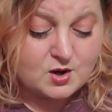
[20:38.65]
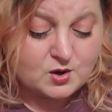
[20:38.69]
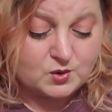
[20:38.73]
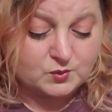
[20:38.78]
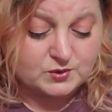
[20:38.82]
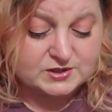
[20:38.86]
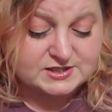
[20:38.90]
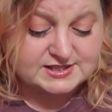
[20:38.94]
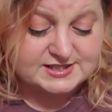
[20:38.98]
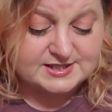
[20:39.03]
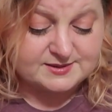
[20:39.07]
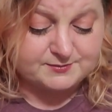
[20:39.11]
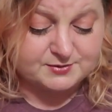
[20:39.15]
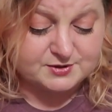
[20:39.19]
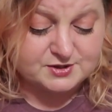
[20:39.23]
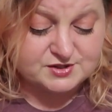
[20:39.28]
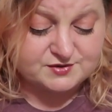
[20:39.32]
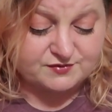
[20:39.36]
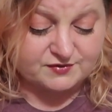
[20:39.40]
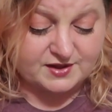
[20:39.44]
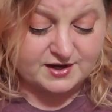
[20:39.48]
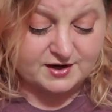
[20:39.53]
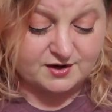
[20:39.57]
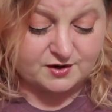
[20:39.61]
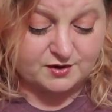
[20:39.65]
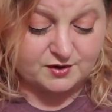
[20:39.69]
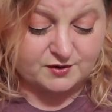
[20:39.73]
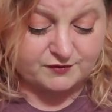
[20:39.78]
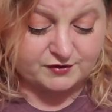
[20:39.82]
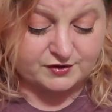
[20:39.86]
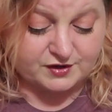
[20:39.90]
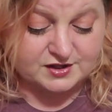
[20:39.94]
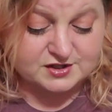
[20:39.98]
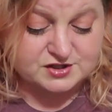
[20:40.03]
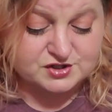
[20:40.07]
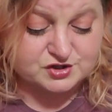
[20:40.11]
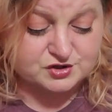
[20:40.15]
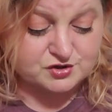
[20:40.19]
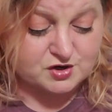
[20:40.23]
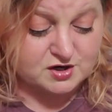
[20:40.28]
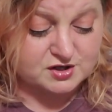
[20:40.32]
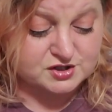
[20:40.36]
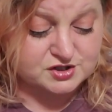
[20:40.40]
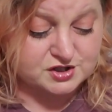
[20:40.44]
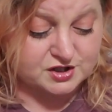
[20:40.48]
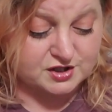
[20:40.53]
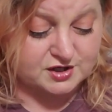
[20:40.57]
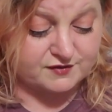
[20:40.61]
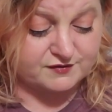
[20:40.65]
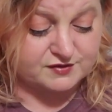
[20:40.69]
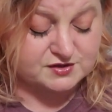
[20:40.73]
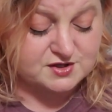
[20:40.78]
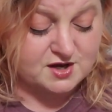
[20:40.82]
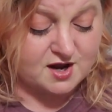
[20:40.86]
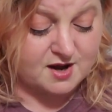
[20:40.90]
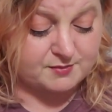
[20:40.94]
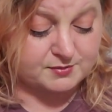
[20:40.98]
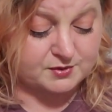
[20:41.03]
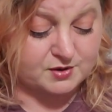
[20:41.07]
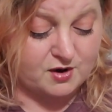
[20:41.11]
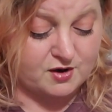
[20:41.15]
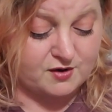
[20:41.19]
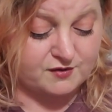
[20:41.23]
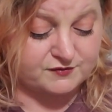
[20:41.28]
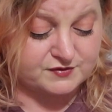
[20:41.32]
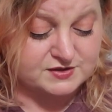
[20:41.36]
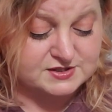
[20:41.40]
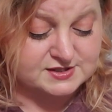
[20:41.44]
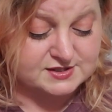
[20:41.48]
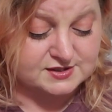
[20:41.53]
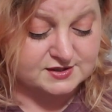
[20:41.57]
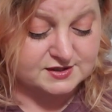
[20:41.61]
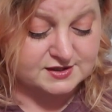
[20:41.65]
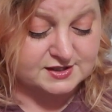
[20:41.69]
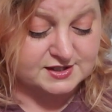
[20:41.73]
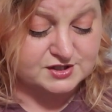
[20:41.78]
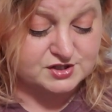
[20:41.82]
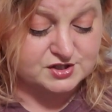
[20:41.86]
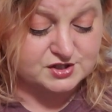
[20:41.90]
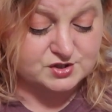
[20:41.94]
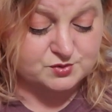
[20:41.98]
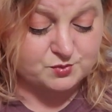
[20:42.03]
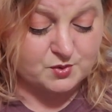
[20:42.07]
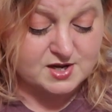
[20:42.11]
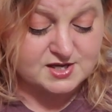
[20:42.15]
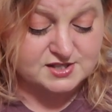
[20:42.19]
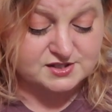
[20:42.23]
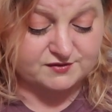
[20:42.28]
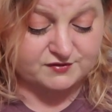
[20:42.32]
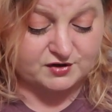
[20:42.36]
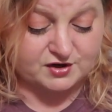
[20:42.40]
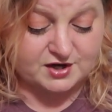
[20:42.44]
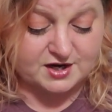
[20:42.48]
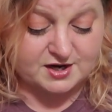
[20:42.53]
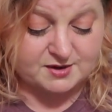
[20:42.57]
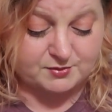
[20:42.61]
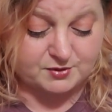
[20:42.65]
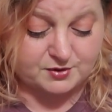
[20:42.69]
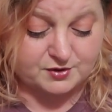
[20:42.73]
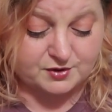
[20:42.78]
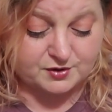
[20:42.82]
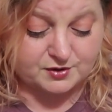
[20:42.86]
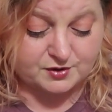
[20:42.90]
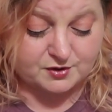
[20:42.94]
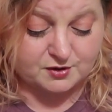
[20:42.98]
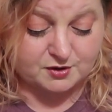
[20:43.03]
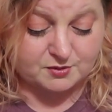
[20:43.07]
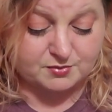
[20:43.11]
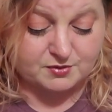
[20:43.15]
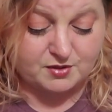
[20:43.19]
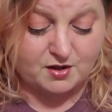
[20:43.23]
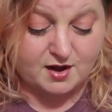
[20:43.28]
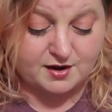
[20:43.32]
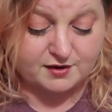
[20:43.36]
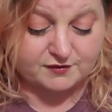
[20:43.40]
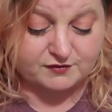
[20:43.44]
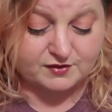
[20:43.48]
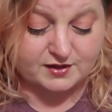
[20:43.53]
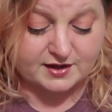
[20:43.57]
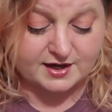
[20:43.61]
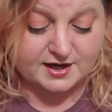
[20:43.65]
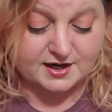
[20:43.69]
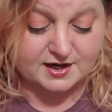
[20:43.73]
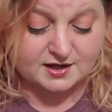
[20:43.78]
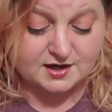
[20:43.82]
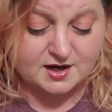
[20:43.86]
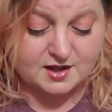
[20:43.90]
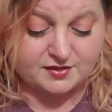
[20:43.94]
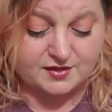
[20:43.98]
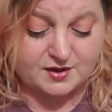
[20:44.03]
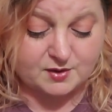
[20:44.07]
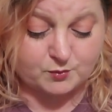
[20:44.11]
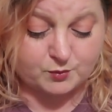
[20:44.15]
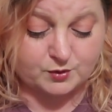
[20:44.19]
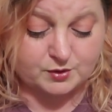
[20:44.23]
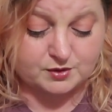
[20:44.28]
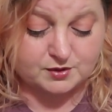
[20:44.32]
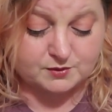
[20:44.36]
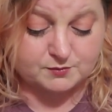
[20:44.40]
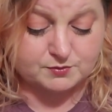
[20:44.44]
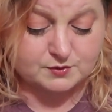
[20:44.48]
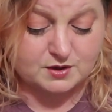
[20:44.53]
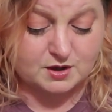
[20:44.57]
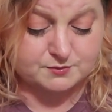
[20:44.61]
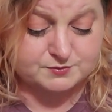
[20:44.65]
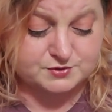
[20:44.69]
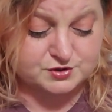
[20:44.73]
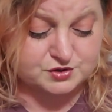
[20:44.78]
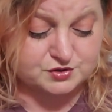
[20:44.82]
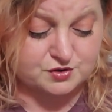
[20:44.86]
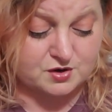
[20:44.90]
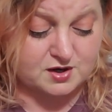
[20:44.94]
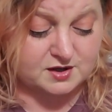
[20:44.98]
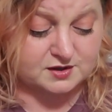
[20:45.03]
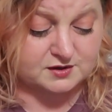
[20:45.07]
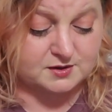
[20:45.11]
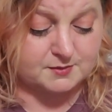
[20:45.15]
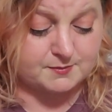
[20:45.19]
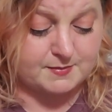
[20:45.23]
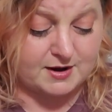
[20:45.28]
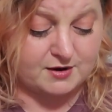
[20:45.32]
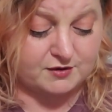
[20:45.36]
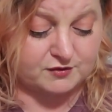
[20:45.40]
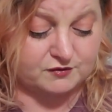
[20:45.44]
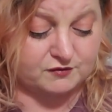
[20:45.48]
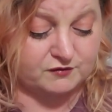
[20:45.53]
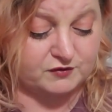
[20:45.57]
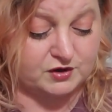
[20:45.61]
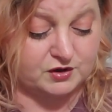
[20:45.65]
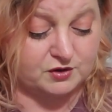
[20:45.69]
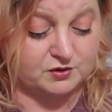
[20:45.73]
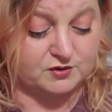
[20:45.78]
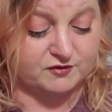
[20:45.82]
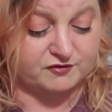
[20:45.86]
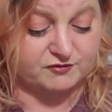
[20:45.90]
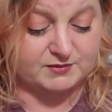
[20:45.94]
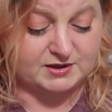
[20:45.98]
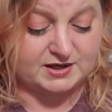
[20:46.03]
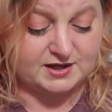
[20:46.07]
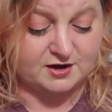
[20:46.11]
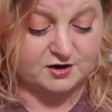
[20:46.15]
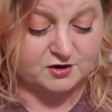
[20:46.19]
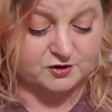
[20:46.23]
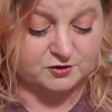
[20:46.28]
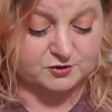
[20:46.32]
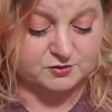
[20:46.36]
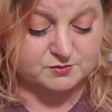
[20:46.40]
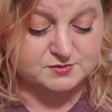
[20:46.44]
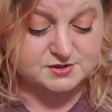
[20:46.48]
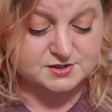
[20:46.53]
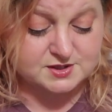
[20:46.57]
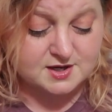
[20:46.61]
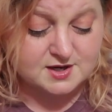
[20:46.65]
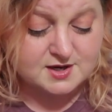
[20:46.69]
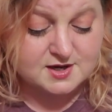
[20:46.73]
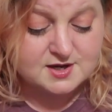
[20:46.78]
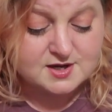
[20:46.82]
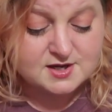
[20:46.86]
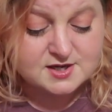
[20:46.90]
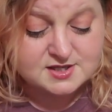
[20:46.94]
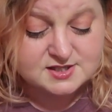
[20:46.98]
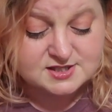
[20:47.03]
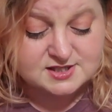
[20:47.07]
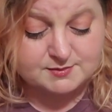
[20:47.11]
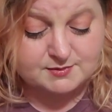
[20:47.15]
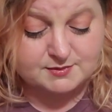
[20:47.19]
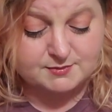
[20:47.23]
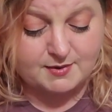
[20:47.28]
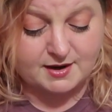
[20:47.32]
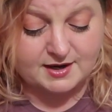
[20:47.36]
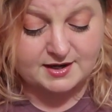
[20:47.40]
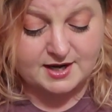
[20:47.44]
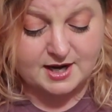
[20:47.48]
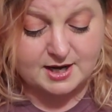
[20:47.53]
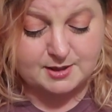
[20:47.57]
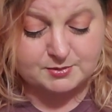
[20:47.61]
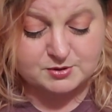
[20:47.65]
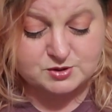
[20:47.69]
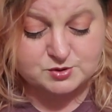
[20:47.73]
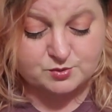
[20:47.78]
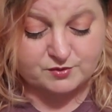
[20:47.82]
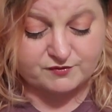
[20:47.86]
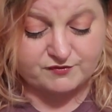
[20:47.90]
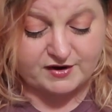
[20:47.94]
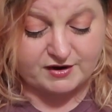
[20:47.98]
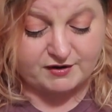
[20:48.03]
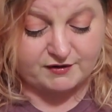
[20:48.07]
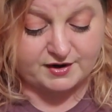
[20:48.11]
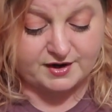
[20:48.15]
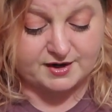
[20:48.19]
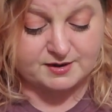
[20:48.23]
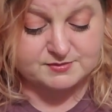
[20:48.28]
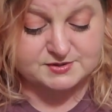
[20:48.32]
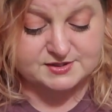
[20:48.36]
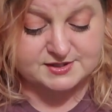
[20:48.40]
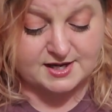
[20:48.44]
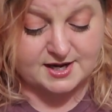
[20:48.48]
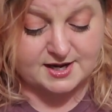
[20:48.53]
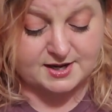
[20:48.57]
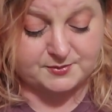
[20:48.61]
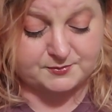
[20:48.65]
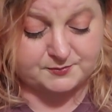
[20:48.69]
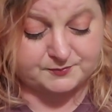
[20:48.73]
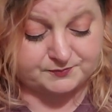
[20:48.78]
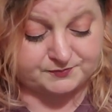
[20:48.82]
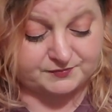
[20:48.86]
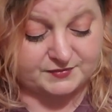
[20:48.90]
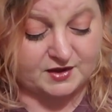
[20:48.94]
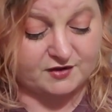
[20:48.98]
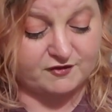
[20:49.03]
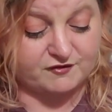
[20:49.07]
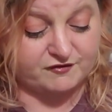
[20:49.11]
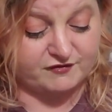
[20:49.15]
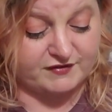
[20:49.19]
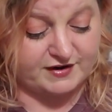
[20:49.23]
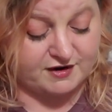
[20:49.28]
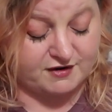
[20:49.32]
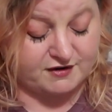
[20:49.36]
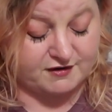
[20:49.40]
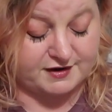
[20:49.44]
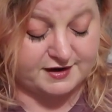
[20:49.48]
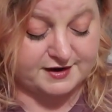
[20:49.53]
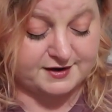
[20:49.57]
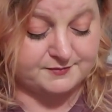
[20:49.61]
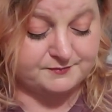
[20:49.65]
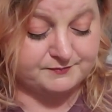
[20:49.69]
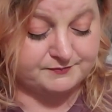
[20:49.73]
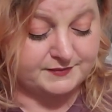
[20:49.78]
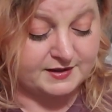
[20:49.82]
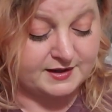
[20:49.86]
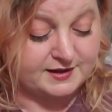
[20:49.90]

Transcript: When tempers flared over the construction of a top golf facility just west of our neighborhood on a plot of land that would obstruct the mountain view of many homes, some of my neighbors were very upset. Very.